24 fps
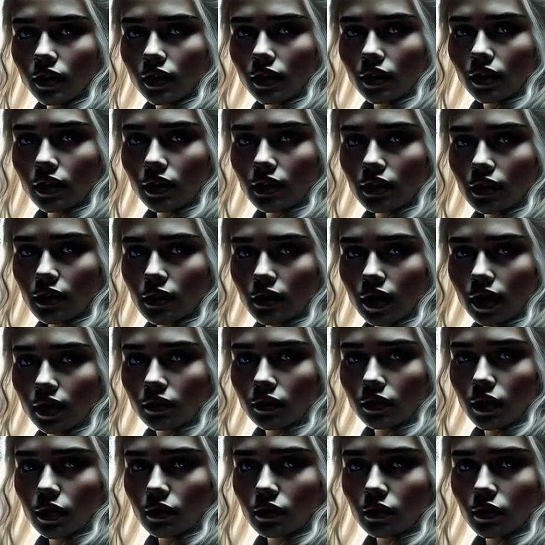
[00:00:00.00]
For better
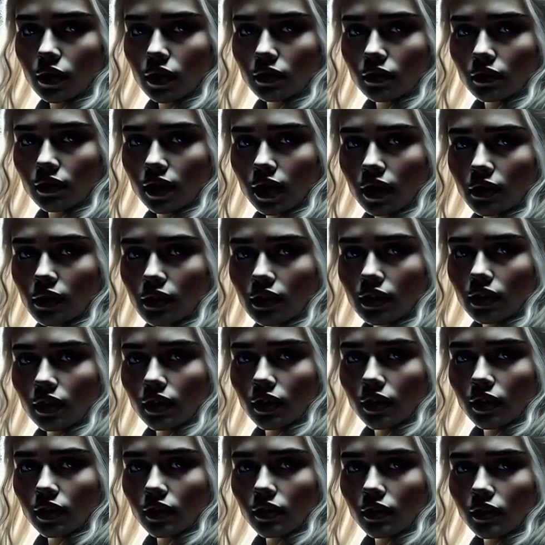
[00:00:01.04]
or worse, she was
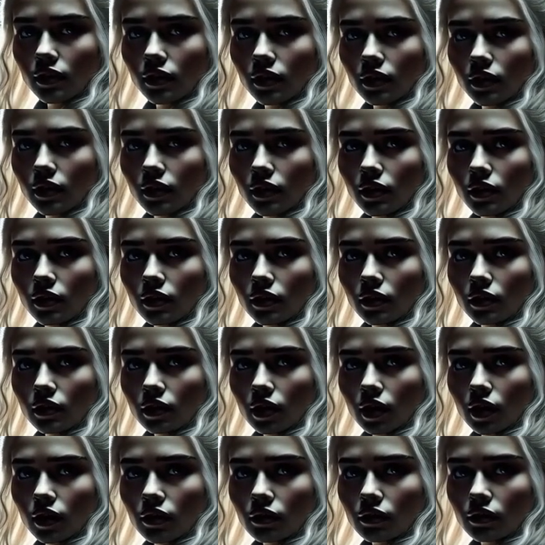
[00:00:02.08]
now the de facto
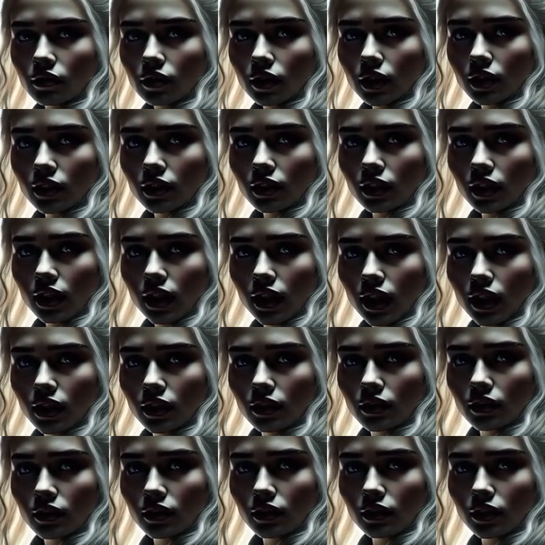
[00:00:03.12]
ruler of the largest
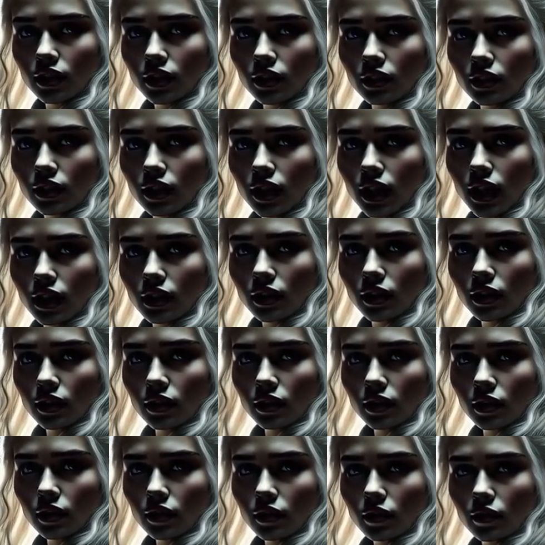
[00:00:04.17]
city in Westeros,
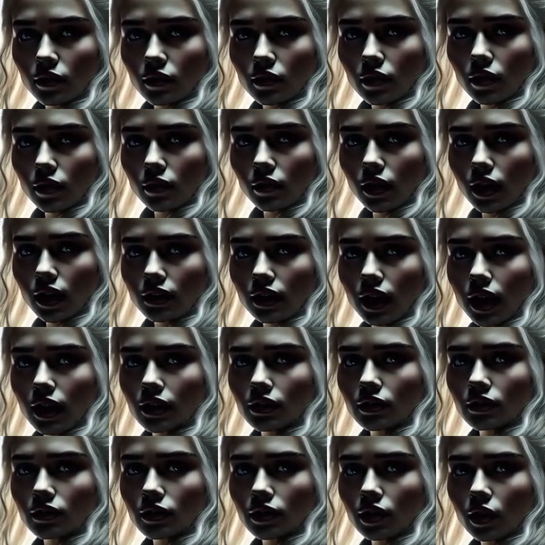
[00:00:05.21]
and it would not be an
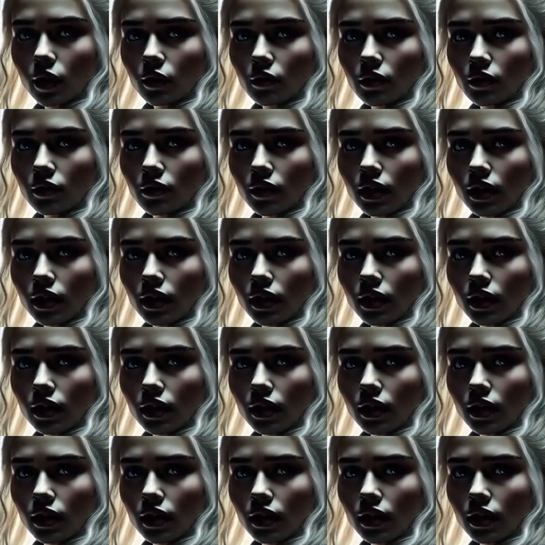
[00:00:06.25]
easy burden.